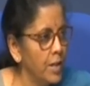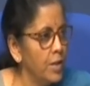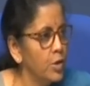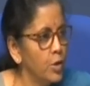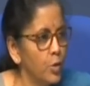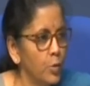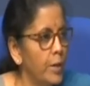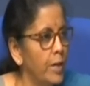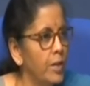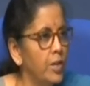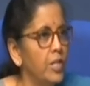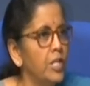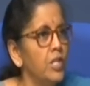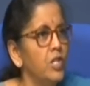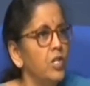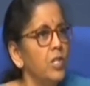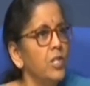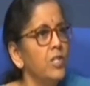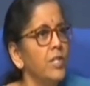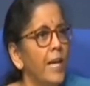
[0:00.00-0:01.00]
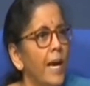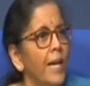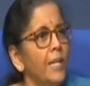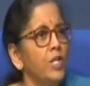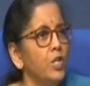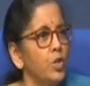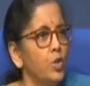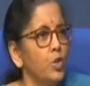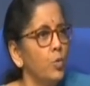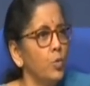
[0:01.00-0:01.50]
so that teachers and
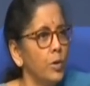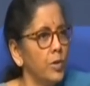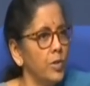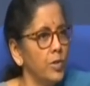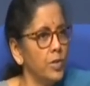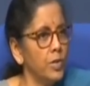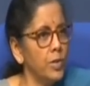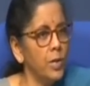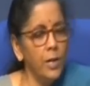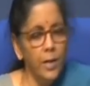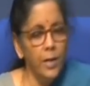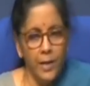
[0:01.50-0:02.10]
students